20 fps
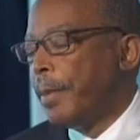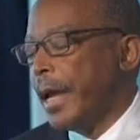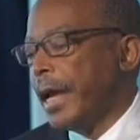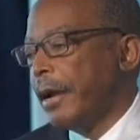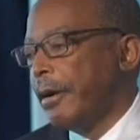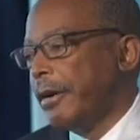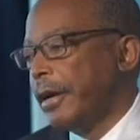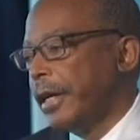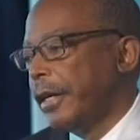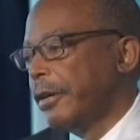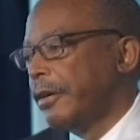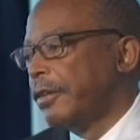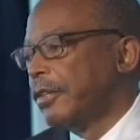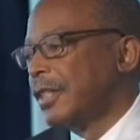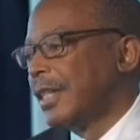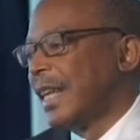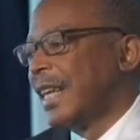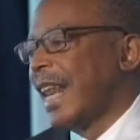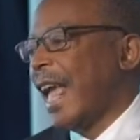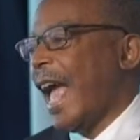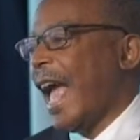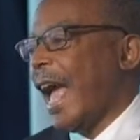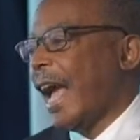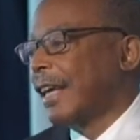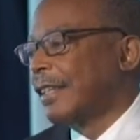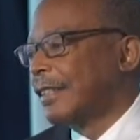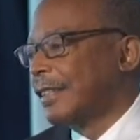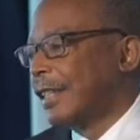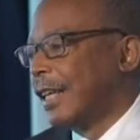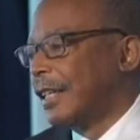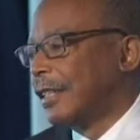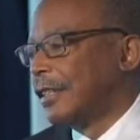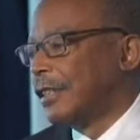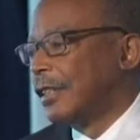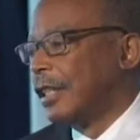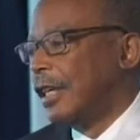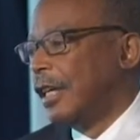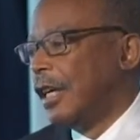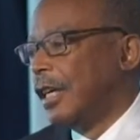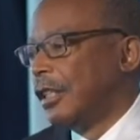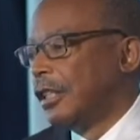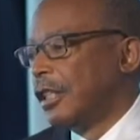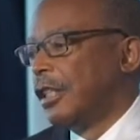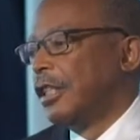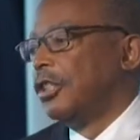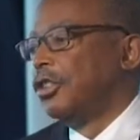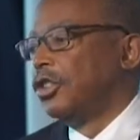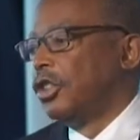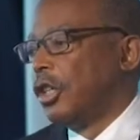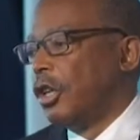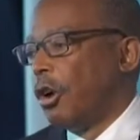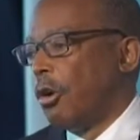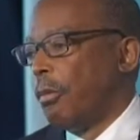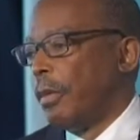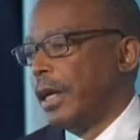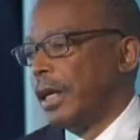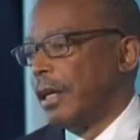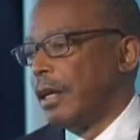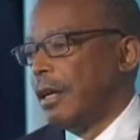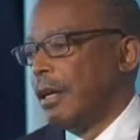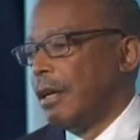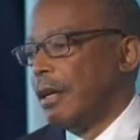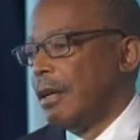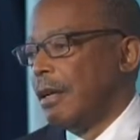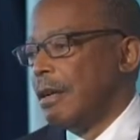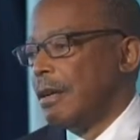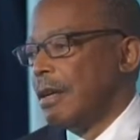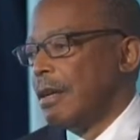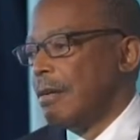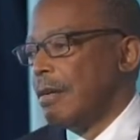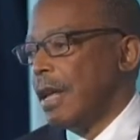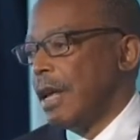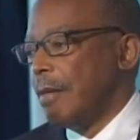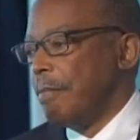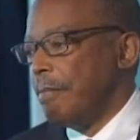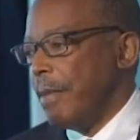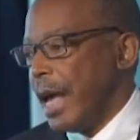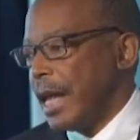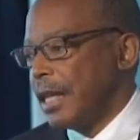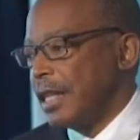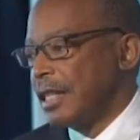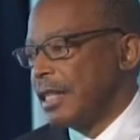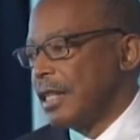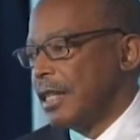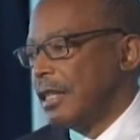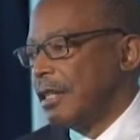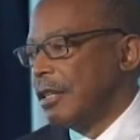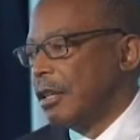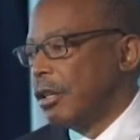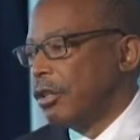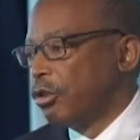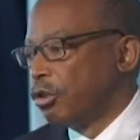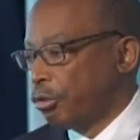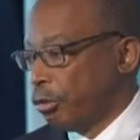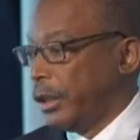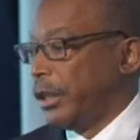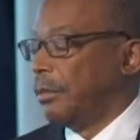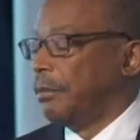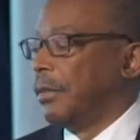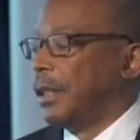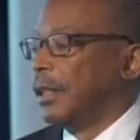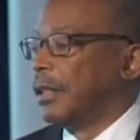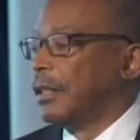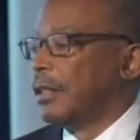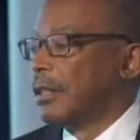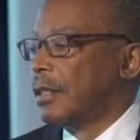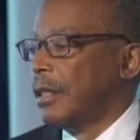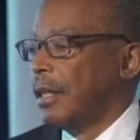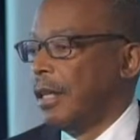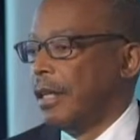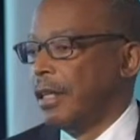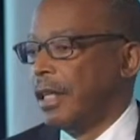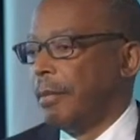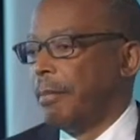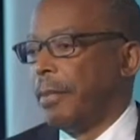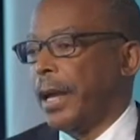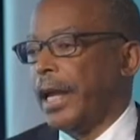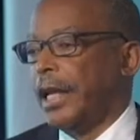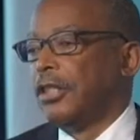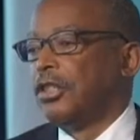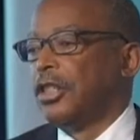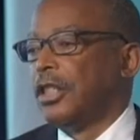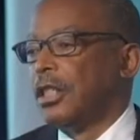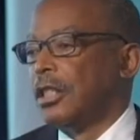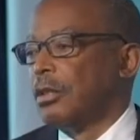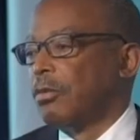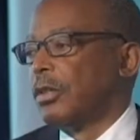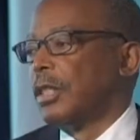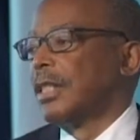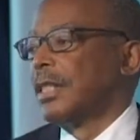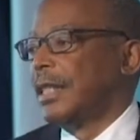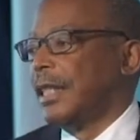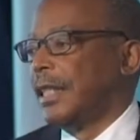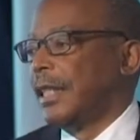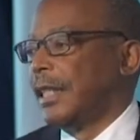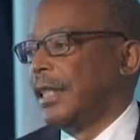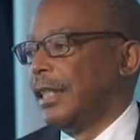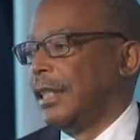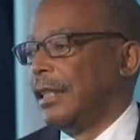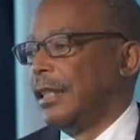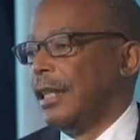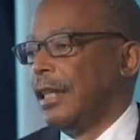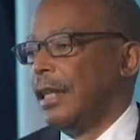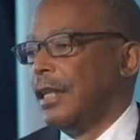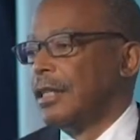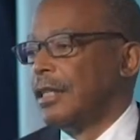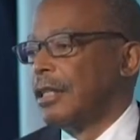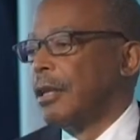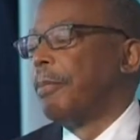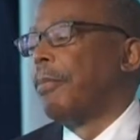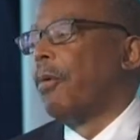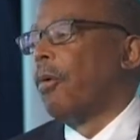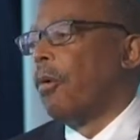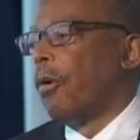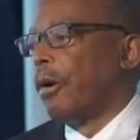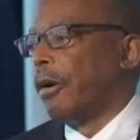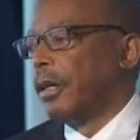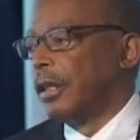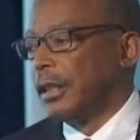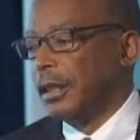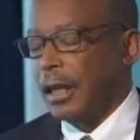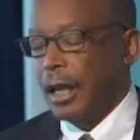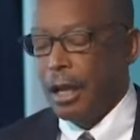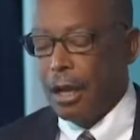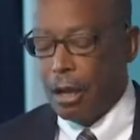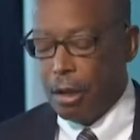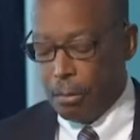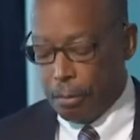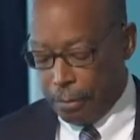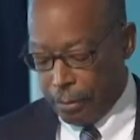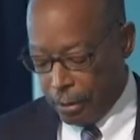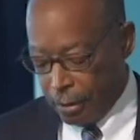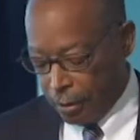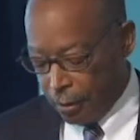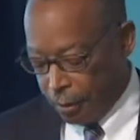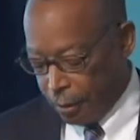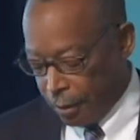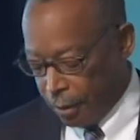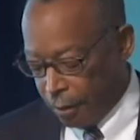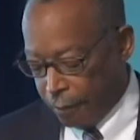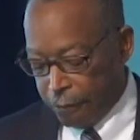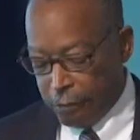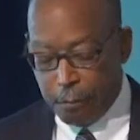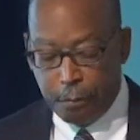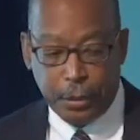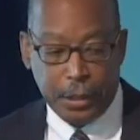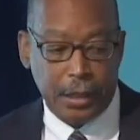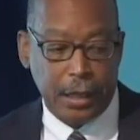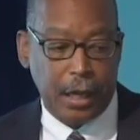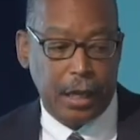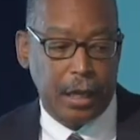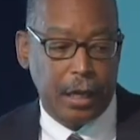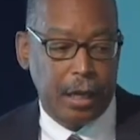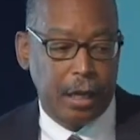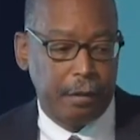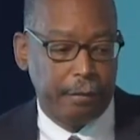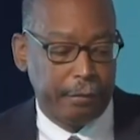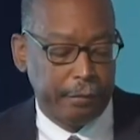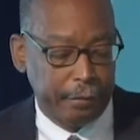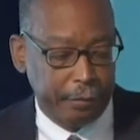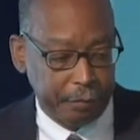barriers in access to the genomic medicine treatments that patients were seeking support and help from PAF.